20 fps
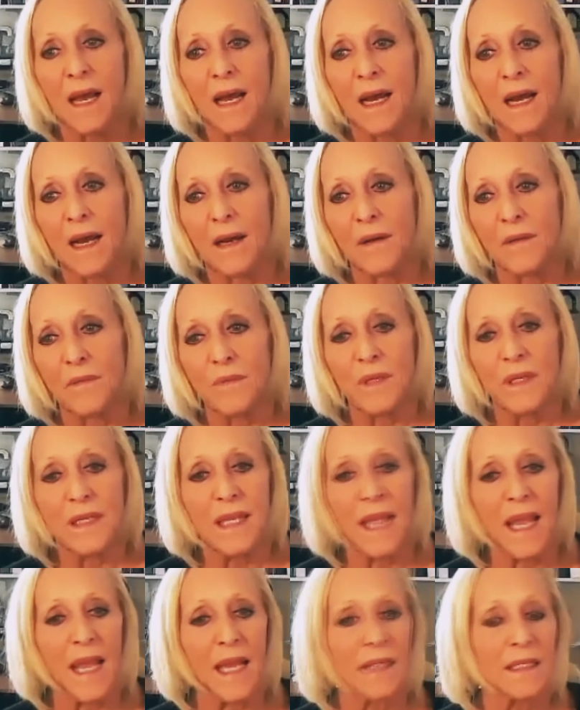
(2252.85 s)
Uh,
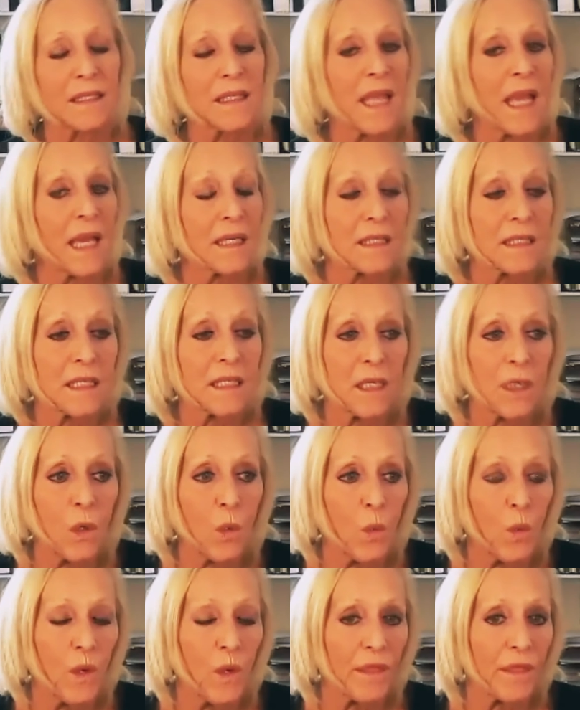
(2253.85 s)
can't can't
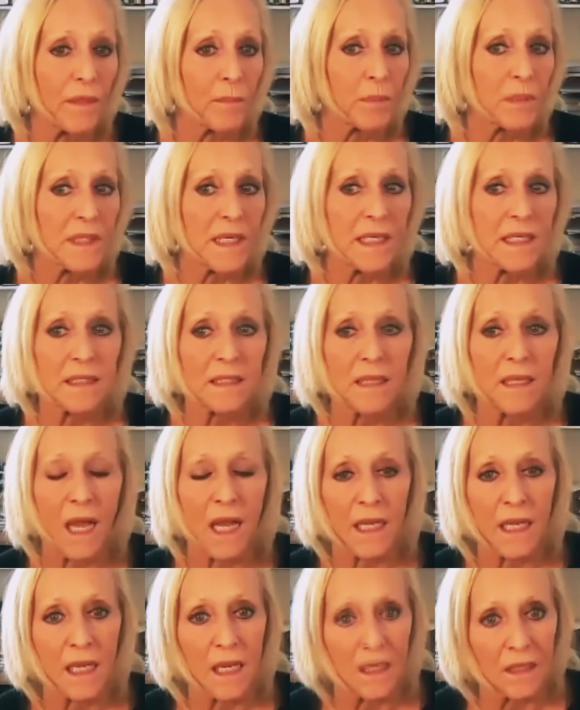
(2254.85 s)
deal with the police
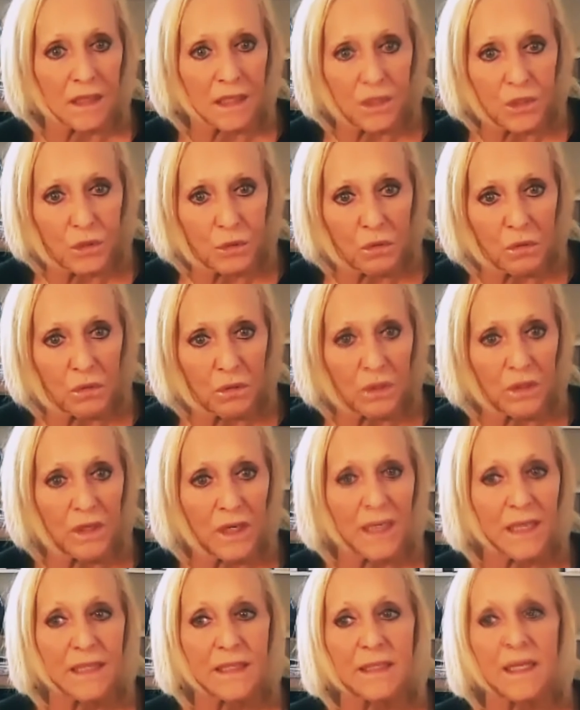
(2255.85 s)
knocking on the
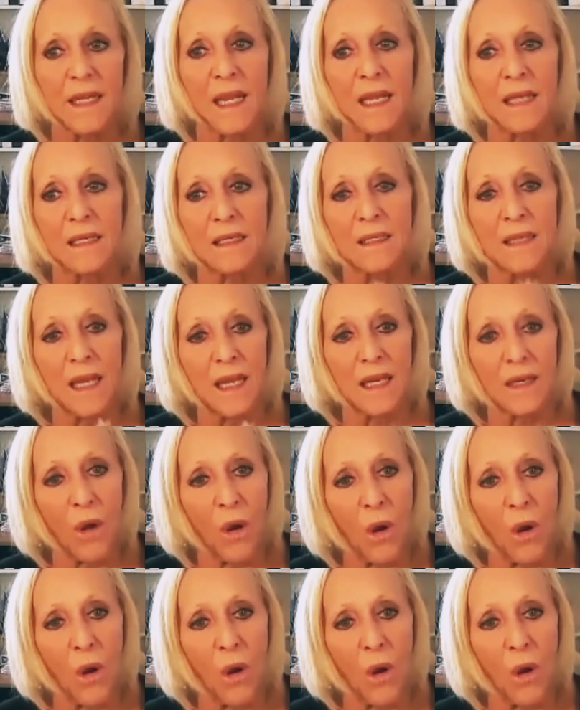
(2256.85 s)
door and and and